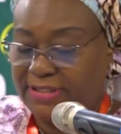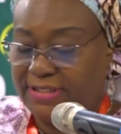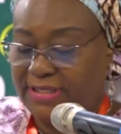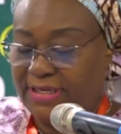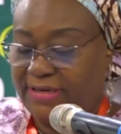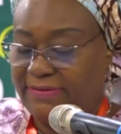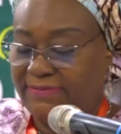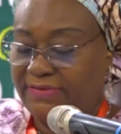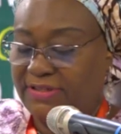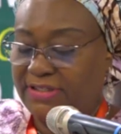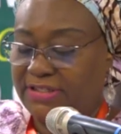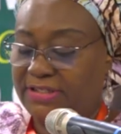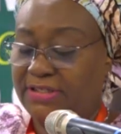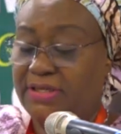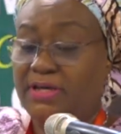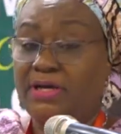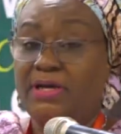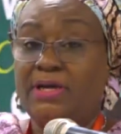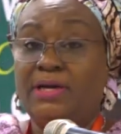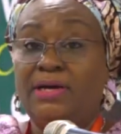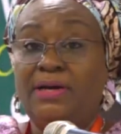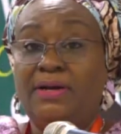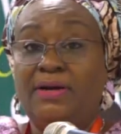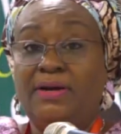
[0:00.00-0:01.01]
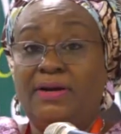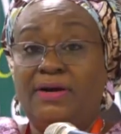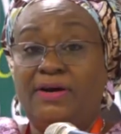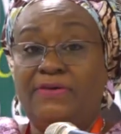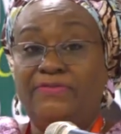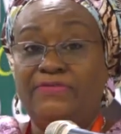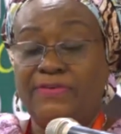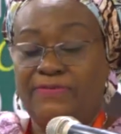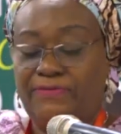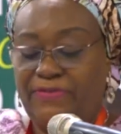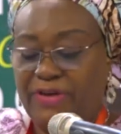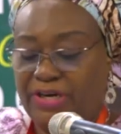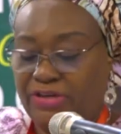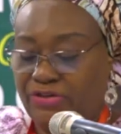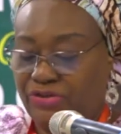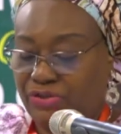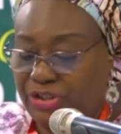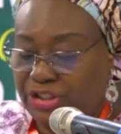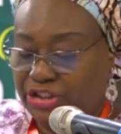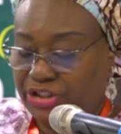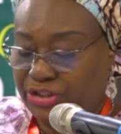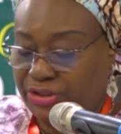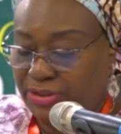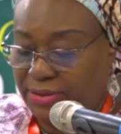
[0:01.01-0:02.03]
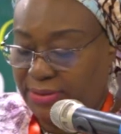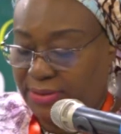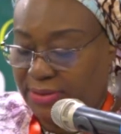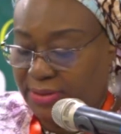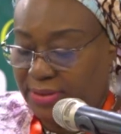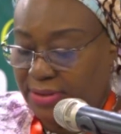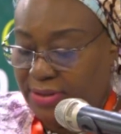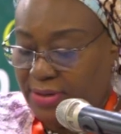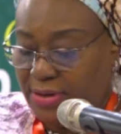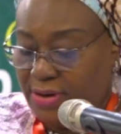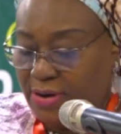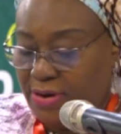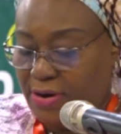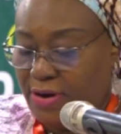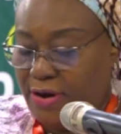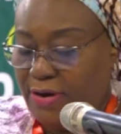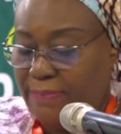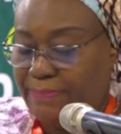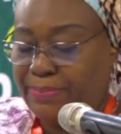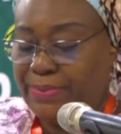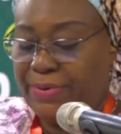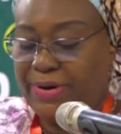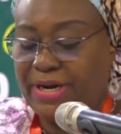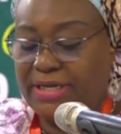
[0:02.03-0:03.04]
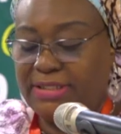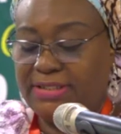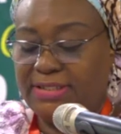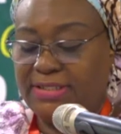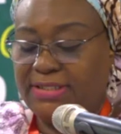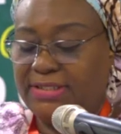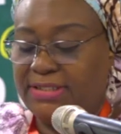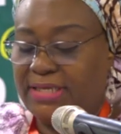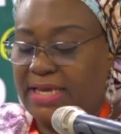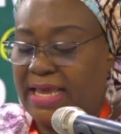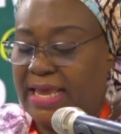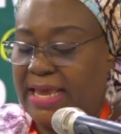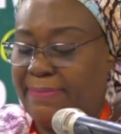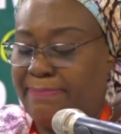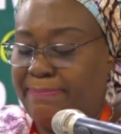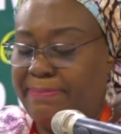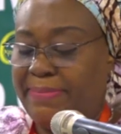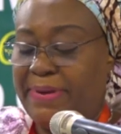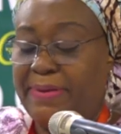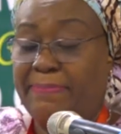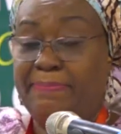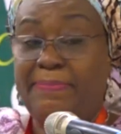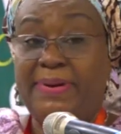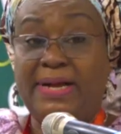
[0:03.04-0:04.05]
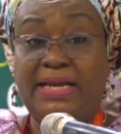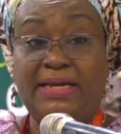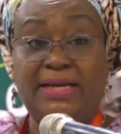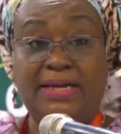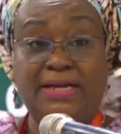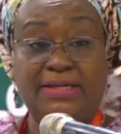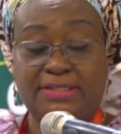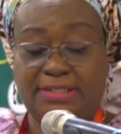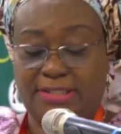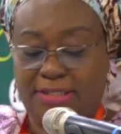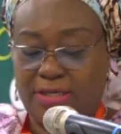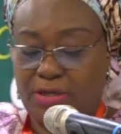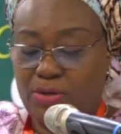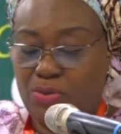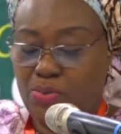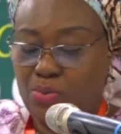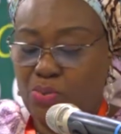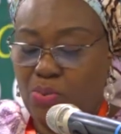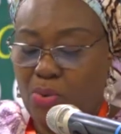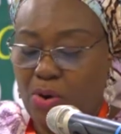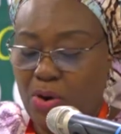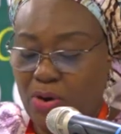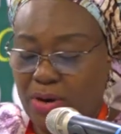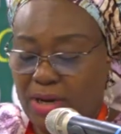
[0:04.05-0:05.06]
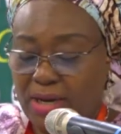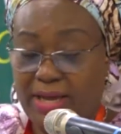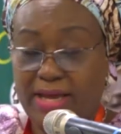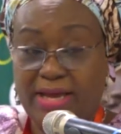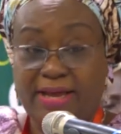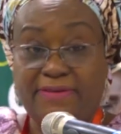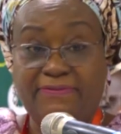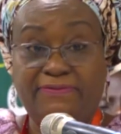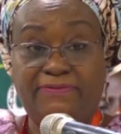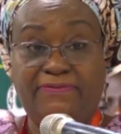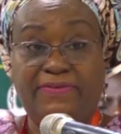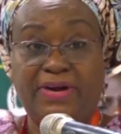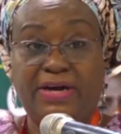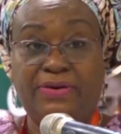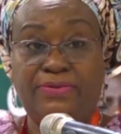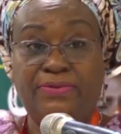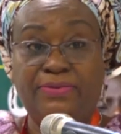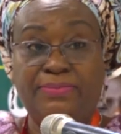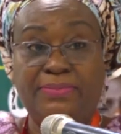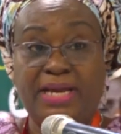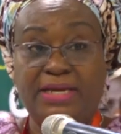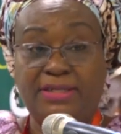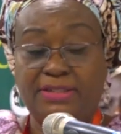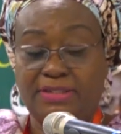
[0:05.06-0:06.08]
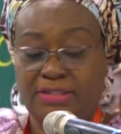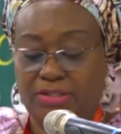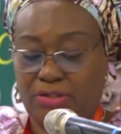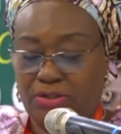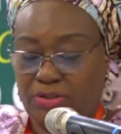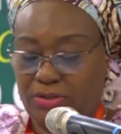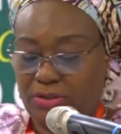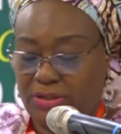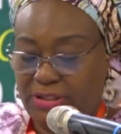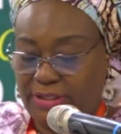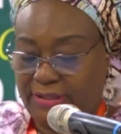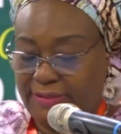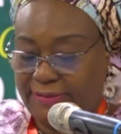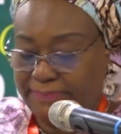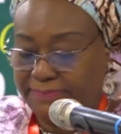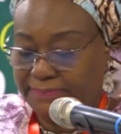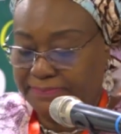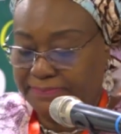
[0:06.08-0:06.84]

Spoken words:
Service of the Federation operates a paperless work environment today.